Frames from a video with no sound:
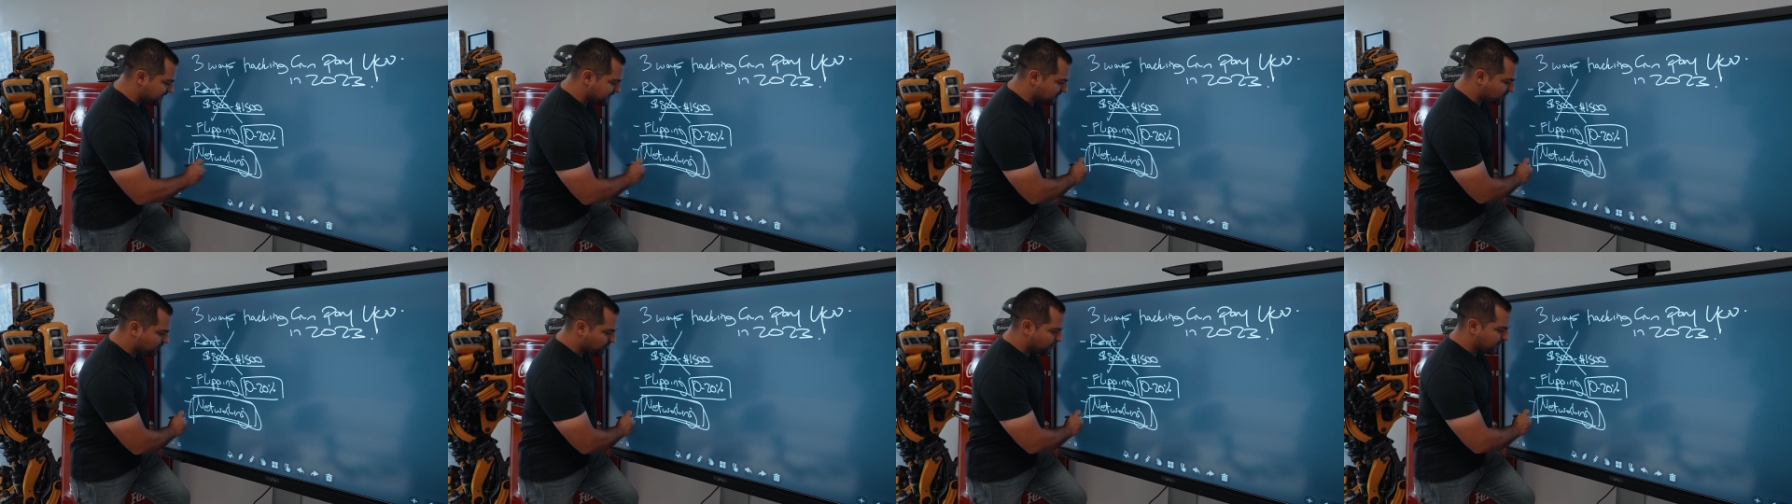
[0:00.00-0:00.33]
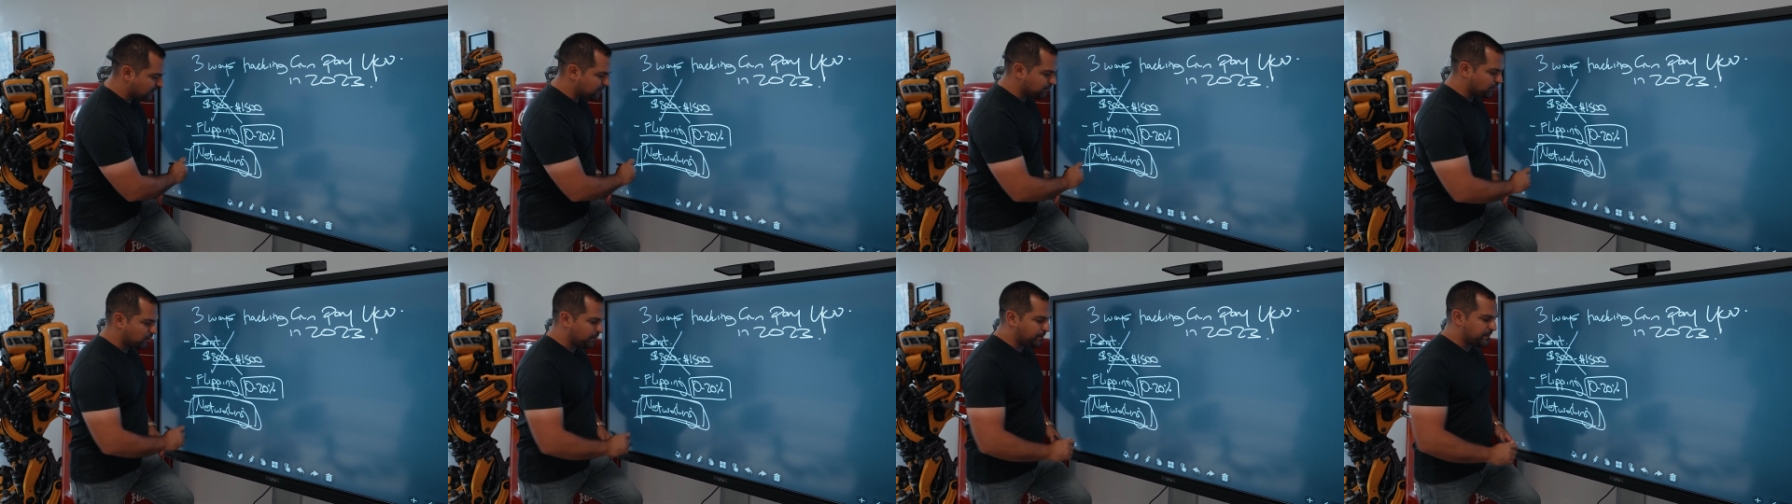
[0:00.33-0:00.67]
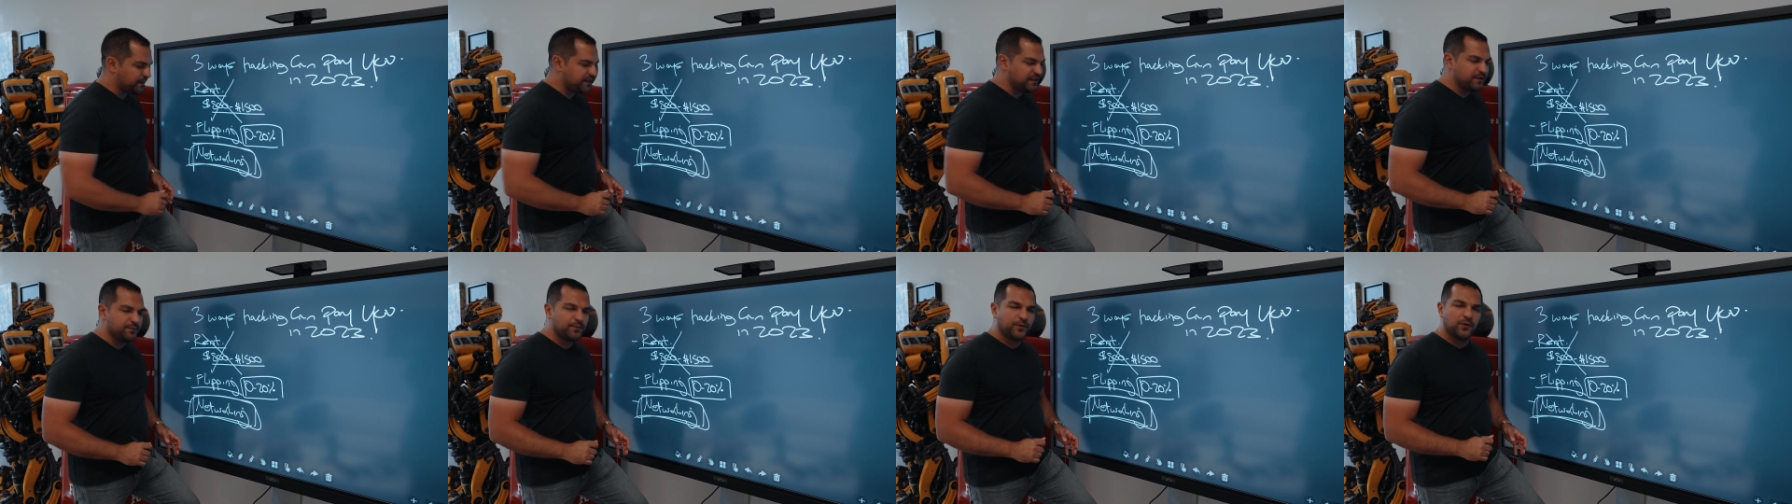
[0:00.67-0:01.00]
incredible
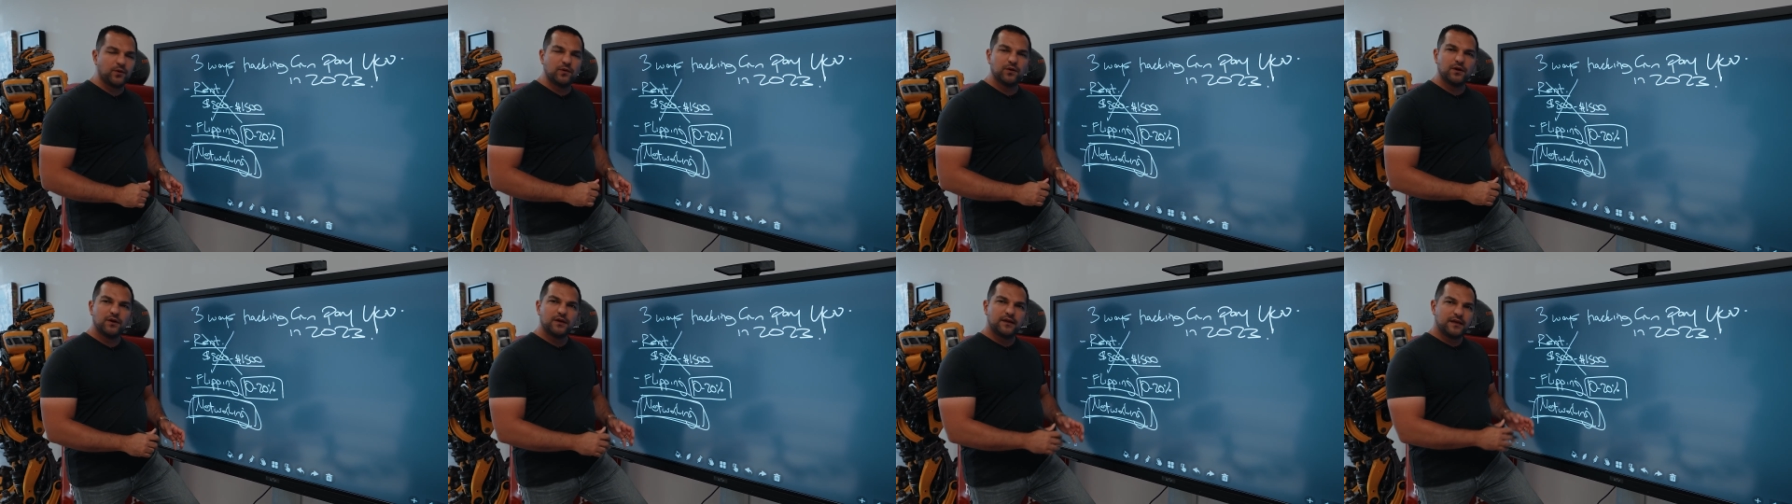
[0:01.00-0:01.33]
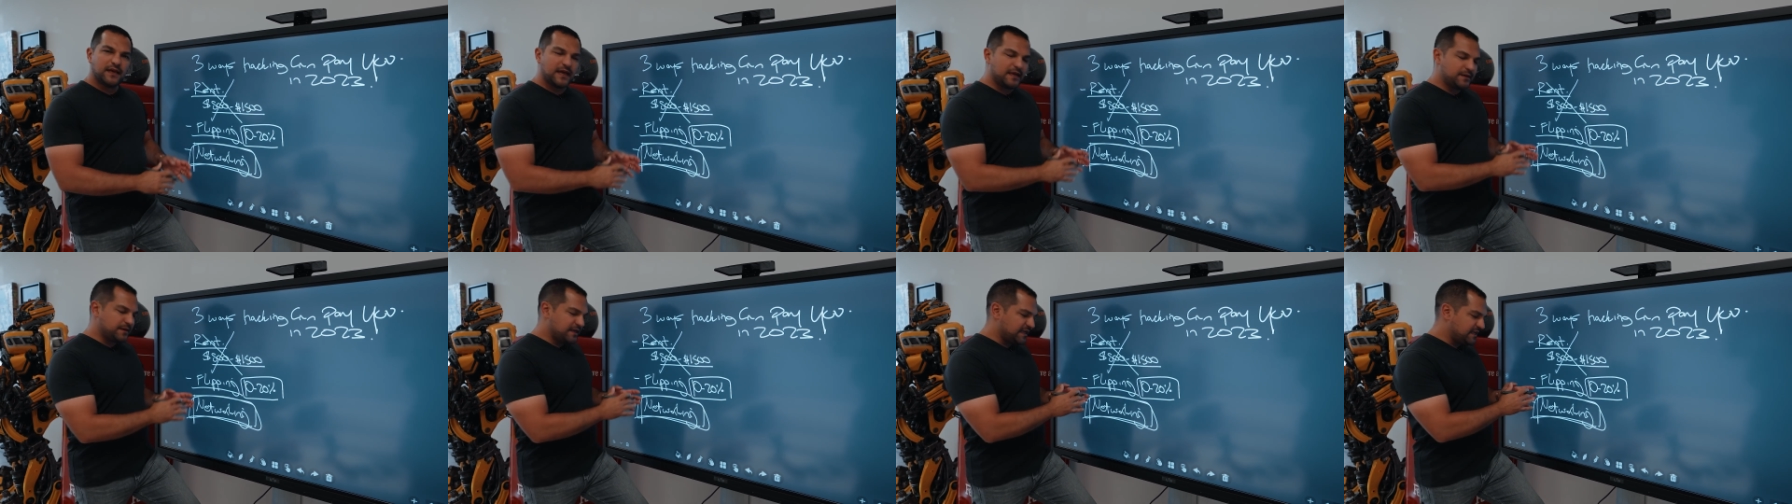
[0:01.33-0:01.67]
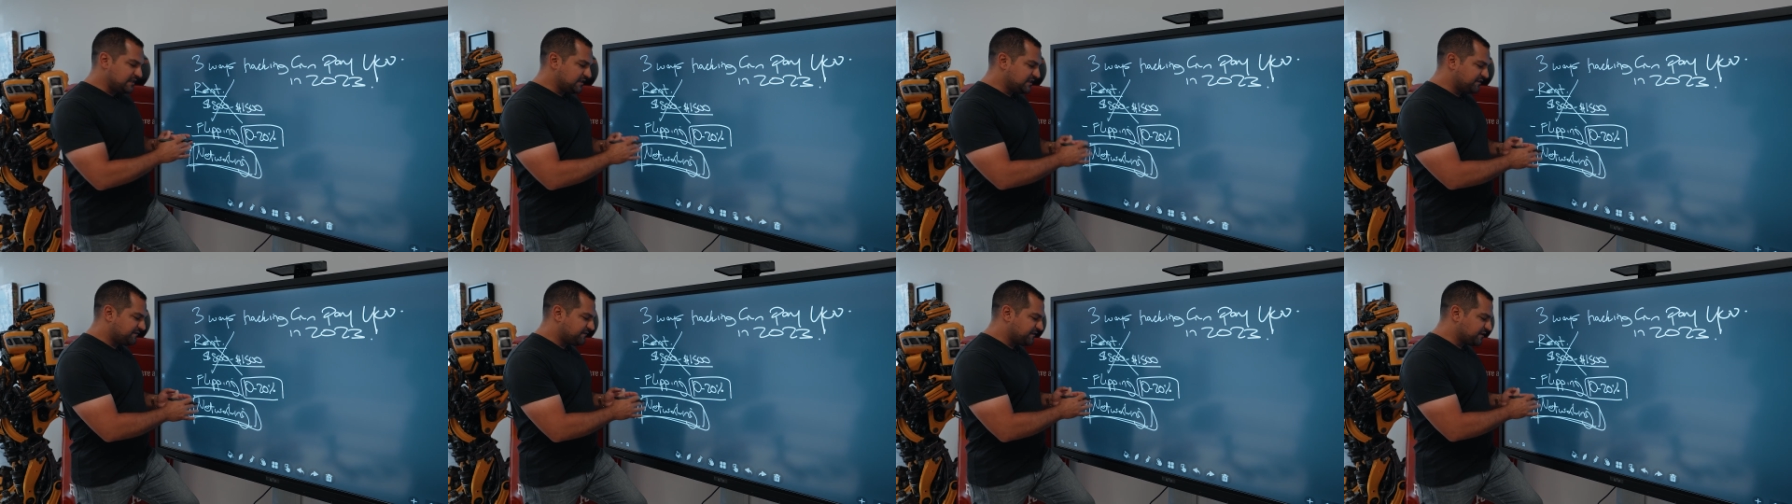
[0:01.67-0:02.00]
people and
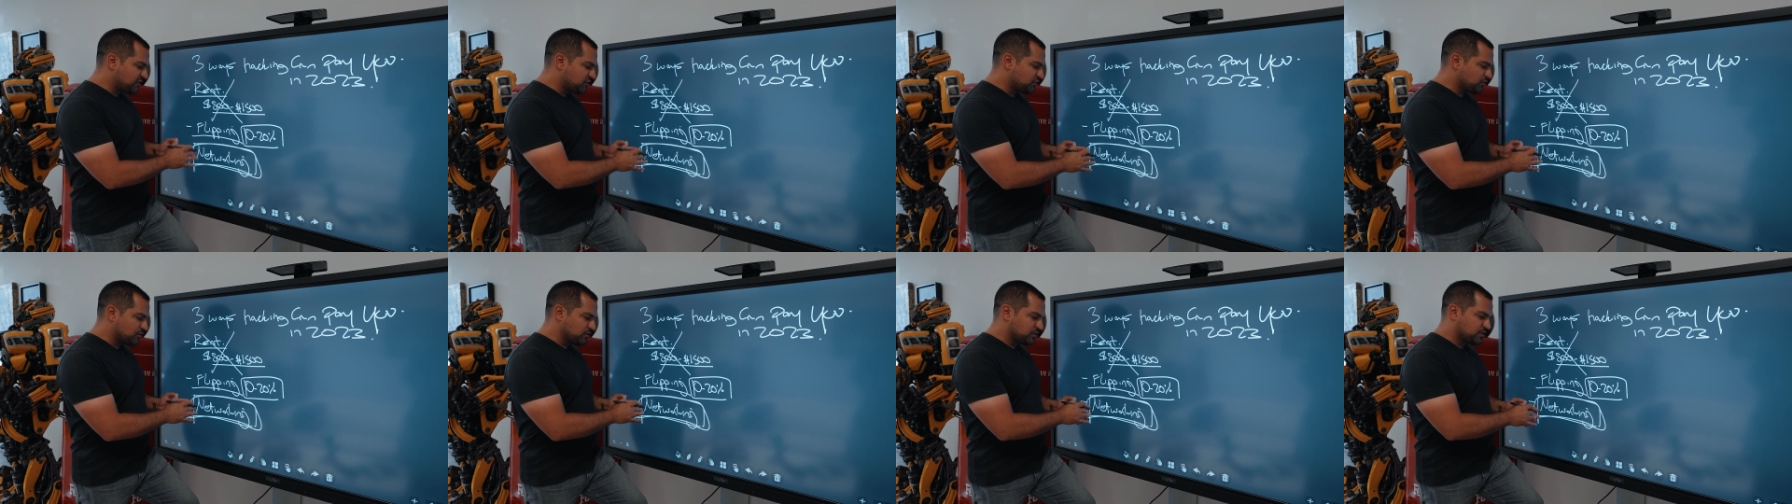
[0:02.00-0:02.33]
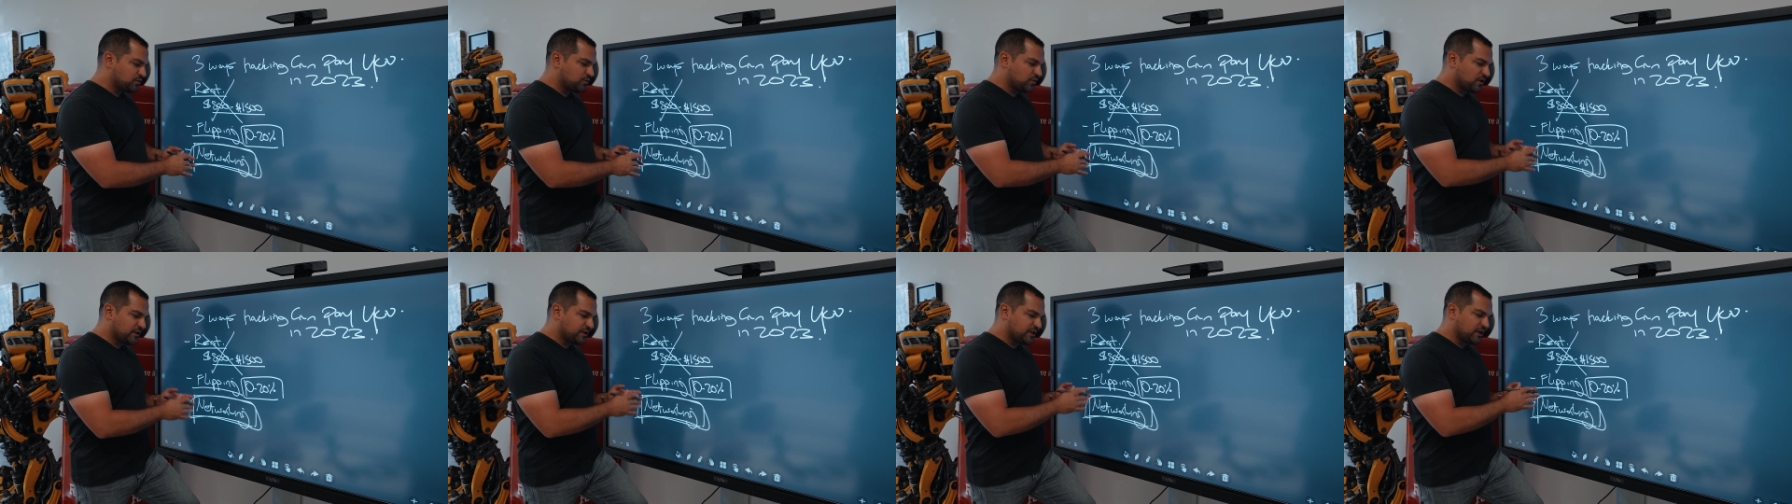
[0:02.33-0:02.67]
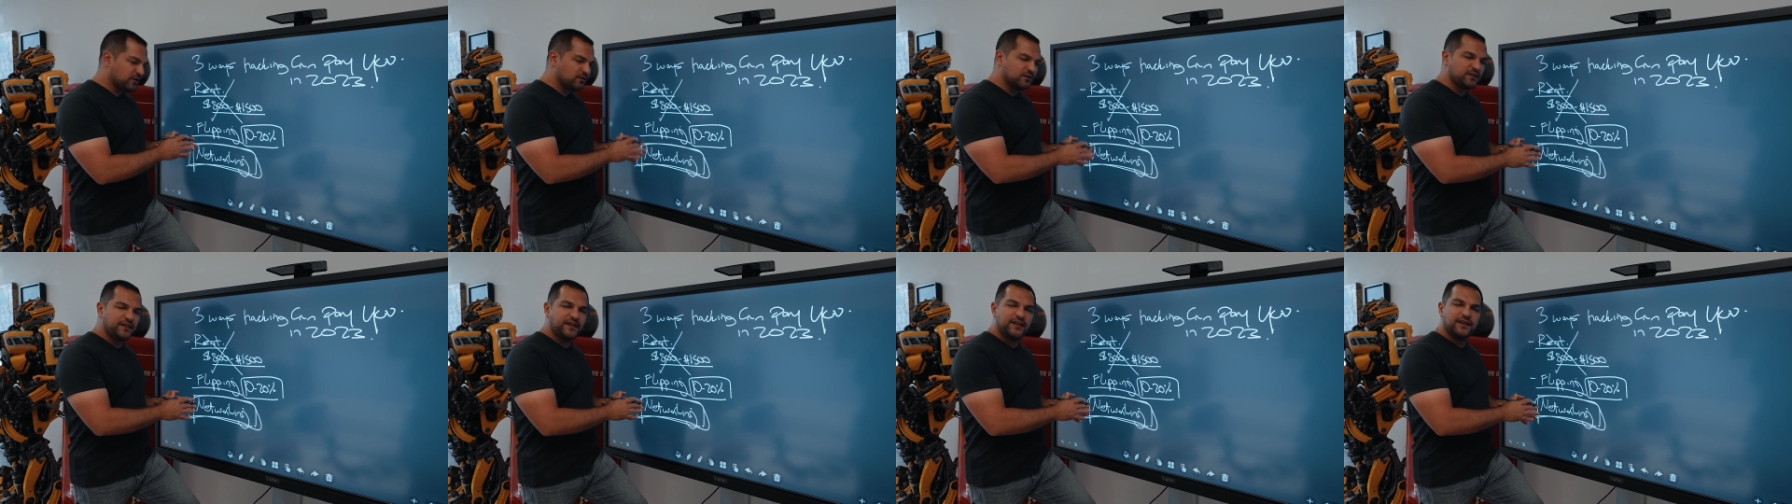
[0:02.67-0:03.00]
individuals who are
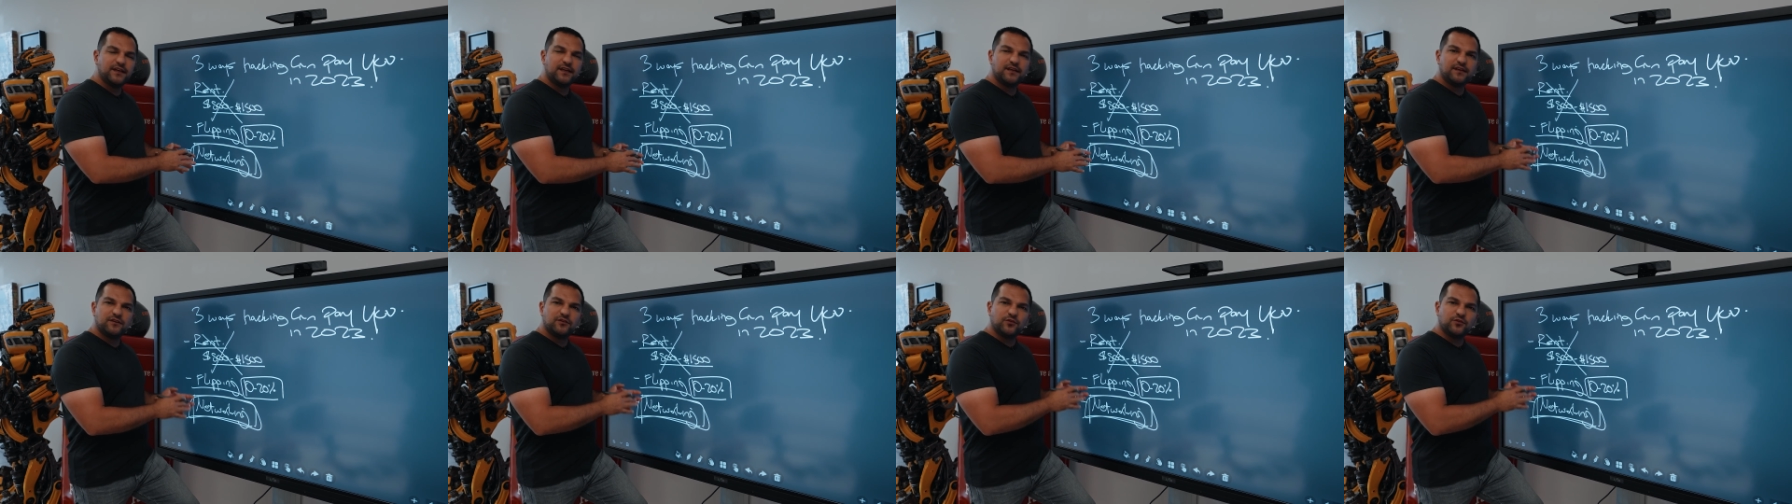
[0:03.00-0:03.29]
not only